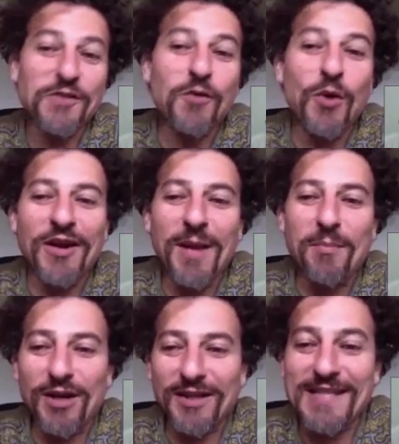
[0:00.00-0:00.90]
So if you
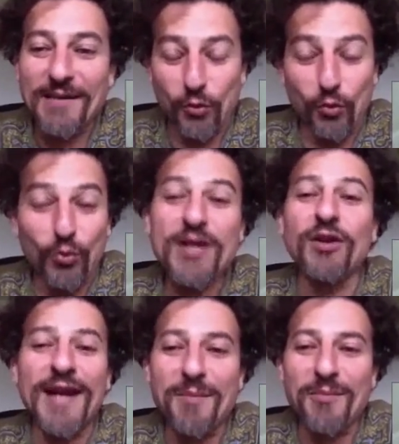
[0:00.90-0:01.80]
want your hamburger, at least have a
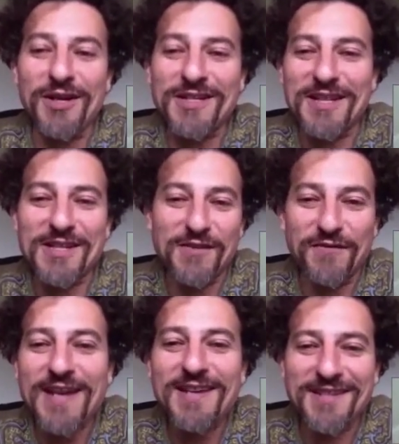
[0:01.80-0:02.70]
real hamburger instead
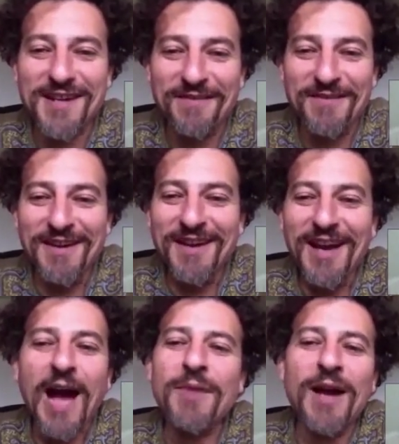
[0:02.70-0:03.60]
of this fake stuff.
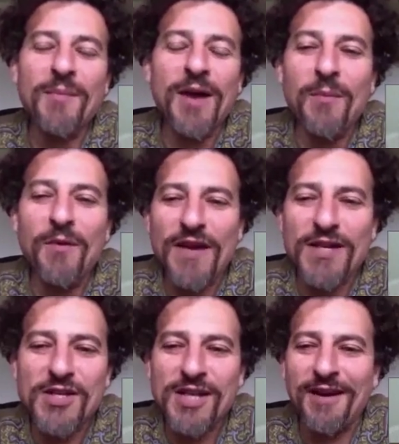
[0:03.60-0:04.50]

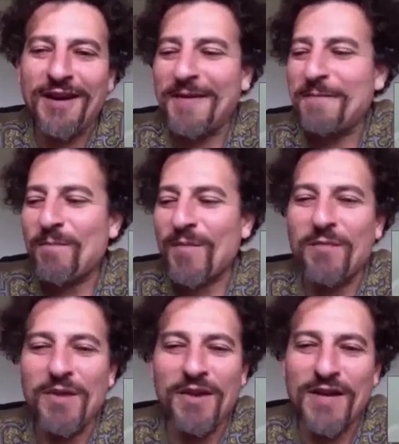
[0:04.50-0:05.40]
I'm a
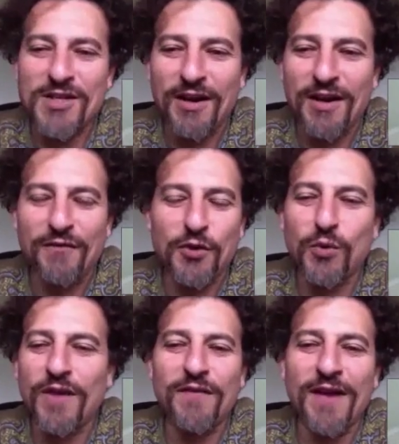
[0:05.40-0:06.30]
vegetarian. I've been a
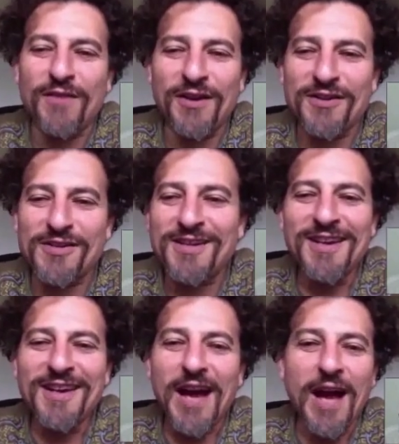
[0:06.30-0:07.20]
vegetarian for 25
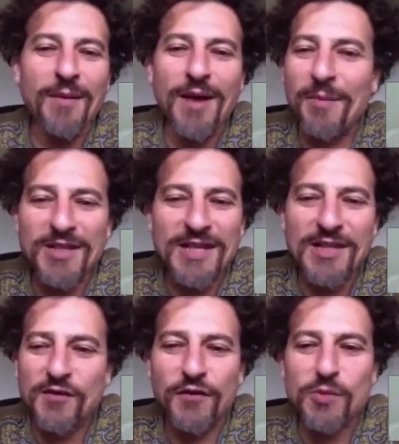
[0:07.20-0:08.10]
years.
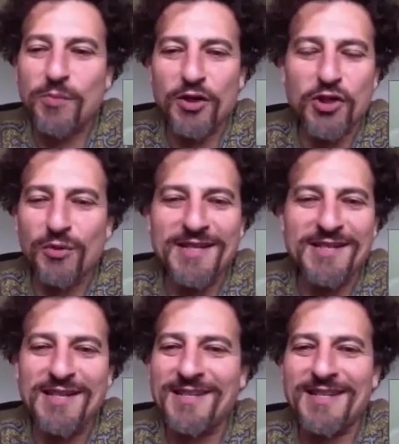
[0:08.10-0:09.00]
It's for
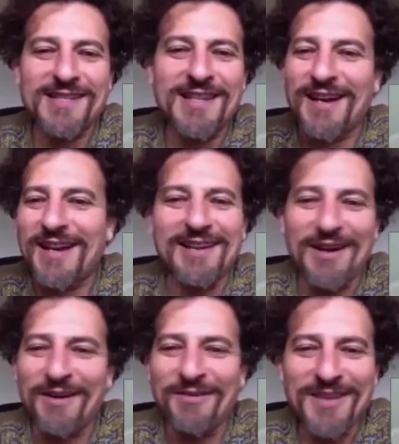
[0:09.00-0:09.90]
spiritual reasons. It's
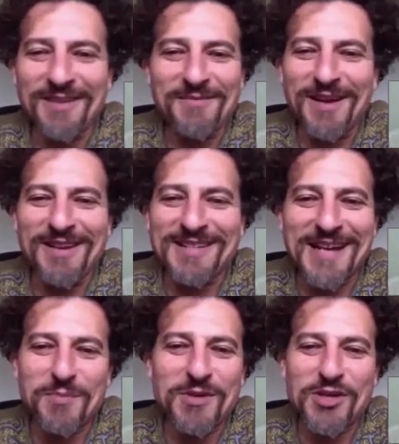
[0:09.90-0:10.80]
not, it's not
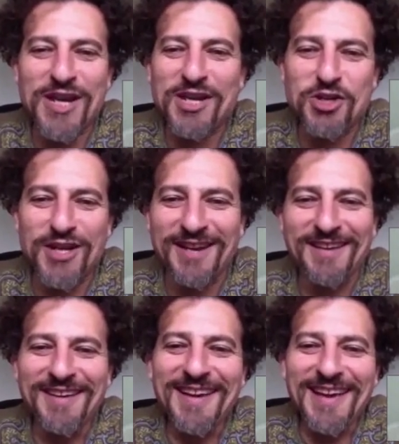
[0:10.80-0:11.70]
going to be
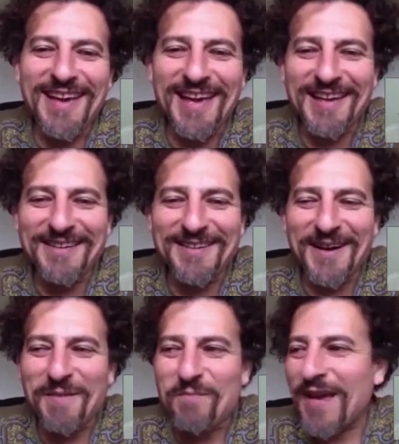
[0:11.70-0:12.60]
changing.
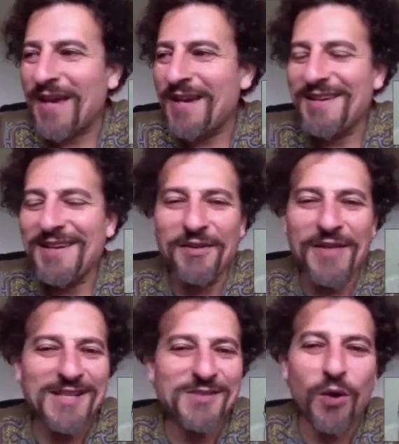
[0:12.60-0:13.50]
And
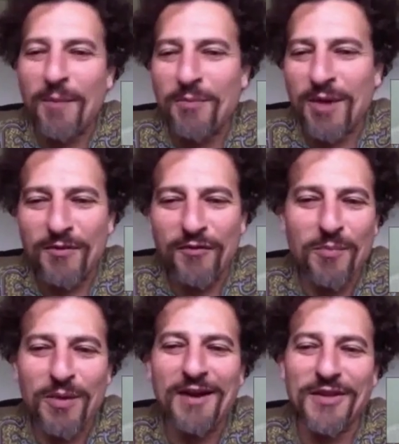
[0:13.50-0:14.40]
that's where I'm
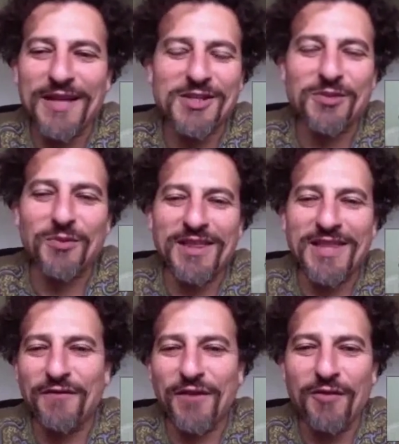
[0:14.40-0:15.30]
coming from. But I don't that's
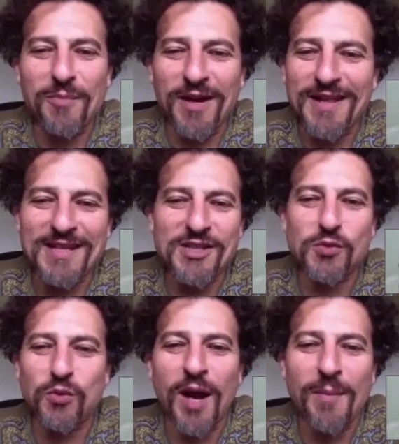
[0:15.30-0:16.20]
the right thing for everybody.
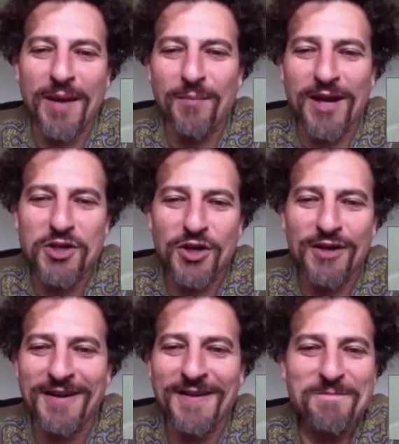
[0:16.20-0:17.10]
That's just where I'm at in
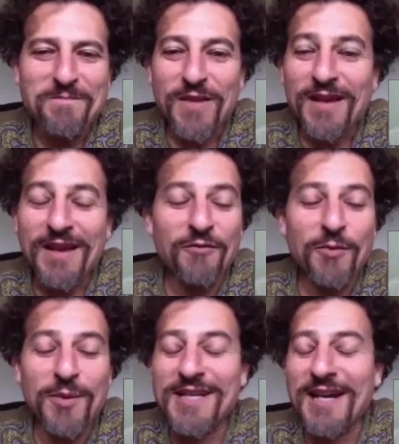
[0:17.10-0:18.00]
my journey.
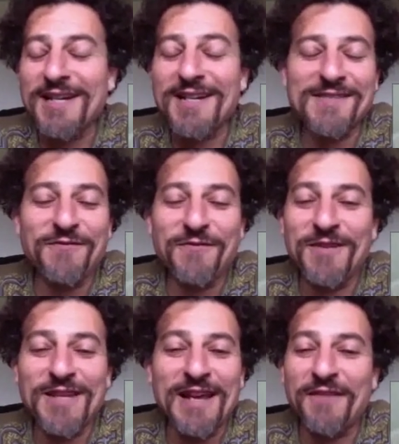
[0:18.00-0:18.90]
Everybody's got
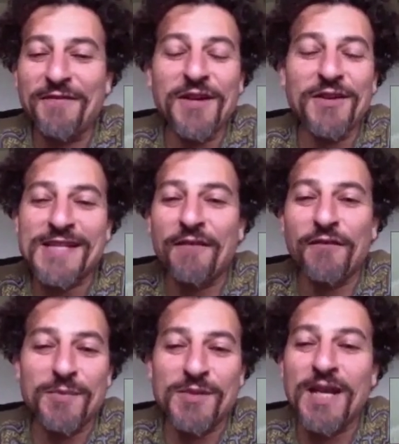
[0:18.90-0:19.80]
to they got to figure
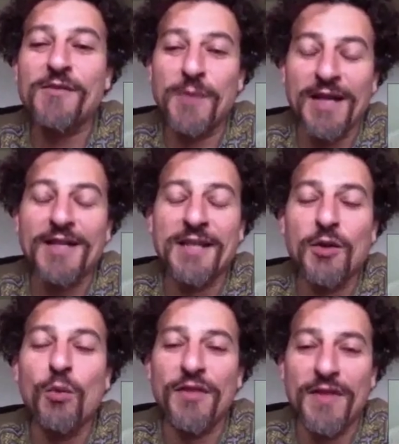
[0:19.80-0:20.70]
this out for themselves. But I
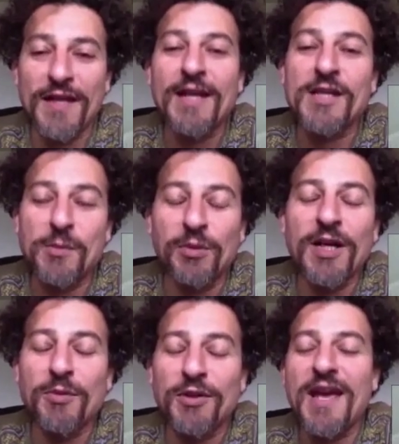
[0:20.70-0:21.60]
can tell you one thing that
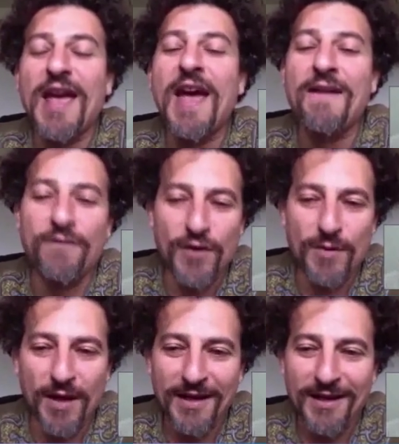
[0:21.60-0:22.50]
is applicable to
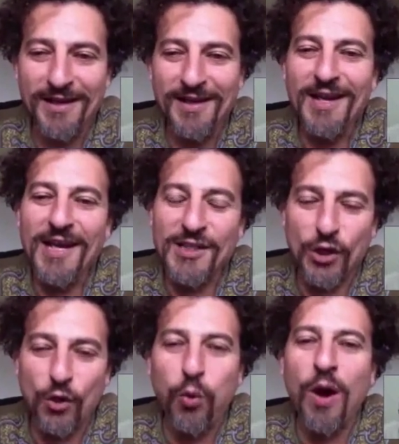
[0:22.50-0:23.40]
everybody
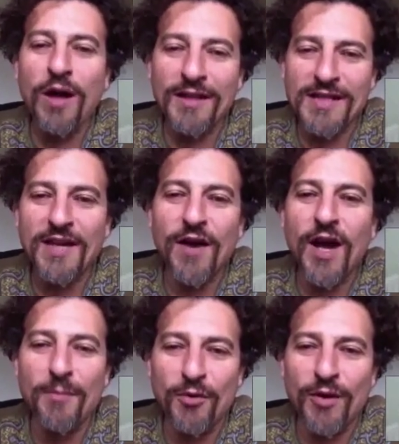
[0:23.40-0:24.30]
is a
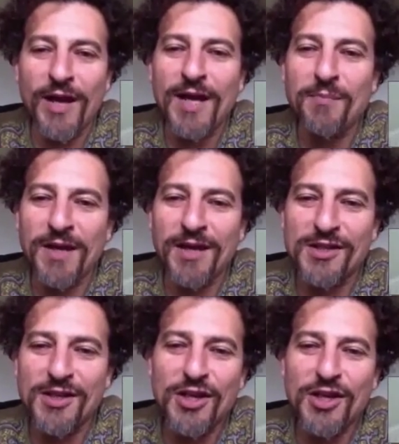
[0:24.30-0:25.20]
qualitative upgrade
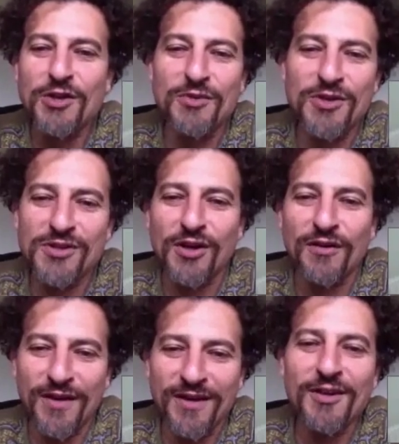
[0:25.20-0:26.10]
because you
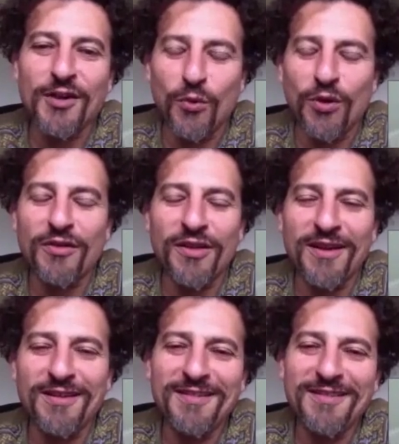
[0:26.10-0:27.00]
deserve it. You're worth